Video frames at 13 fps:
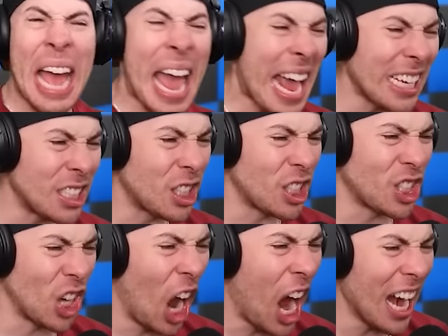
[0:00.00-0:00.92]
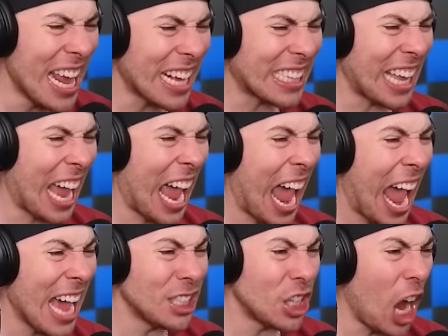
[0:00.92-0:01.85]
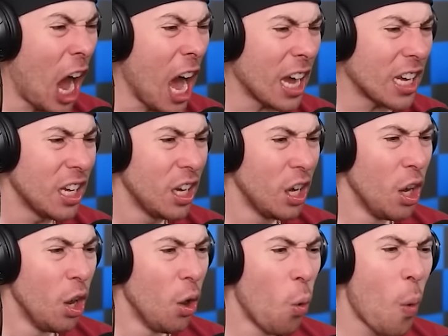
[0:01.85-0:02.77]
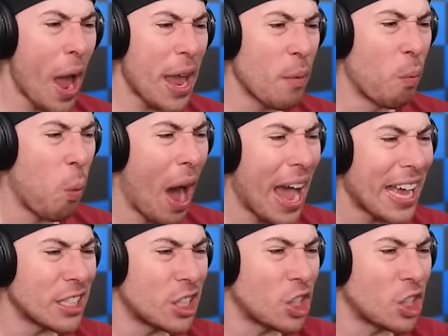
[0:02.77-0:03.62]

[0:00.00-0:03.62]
It's Sonic the Hedgehog? Wait, why is